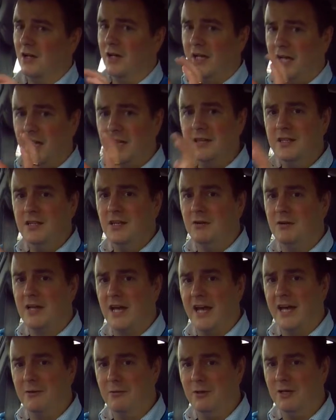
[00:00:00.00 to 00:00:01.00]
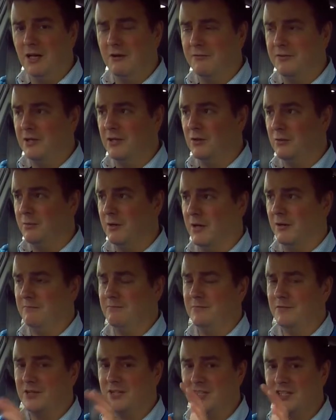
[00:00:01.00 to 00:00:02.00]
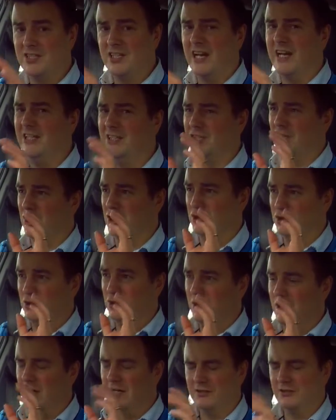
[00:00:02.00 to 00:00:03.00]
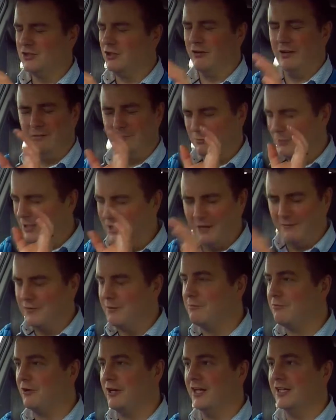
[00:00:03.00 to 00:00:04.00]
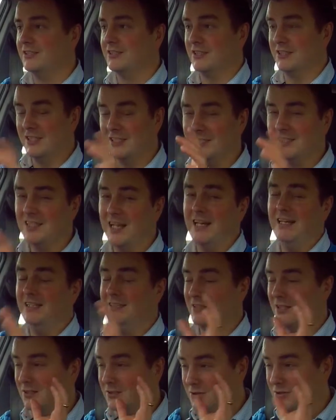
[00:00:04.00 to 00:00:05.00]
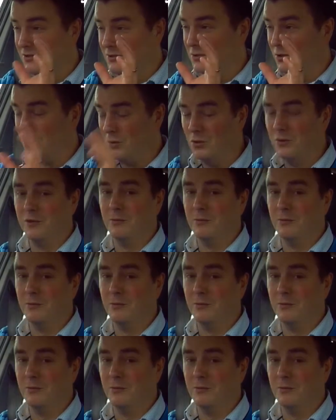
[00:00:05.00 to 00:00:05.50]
in the UK we love the Uber. The States, we love the Prius. The States adore the